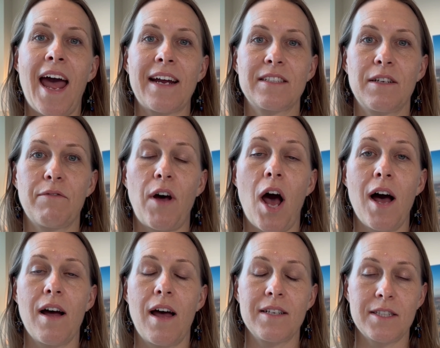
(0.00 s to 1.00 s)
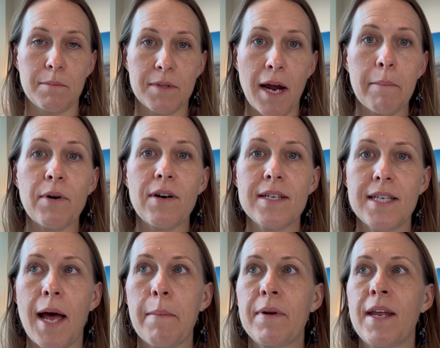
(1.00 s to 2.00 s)
active September is
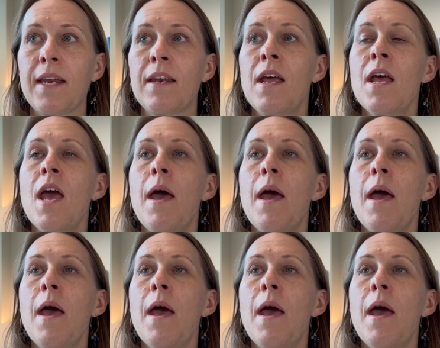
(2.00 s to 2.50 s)
happening.